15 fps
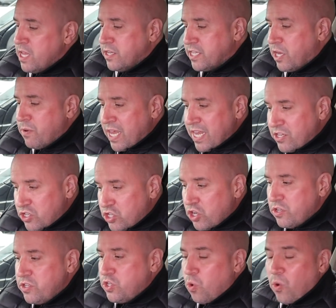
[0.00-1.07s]
So
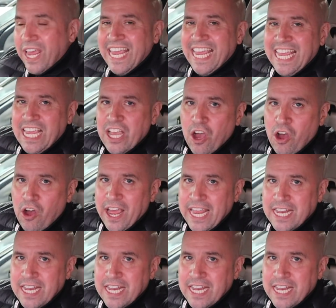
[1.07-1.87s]
does your in-car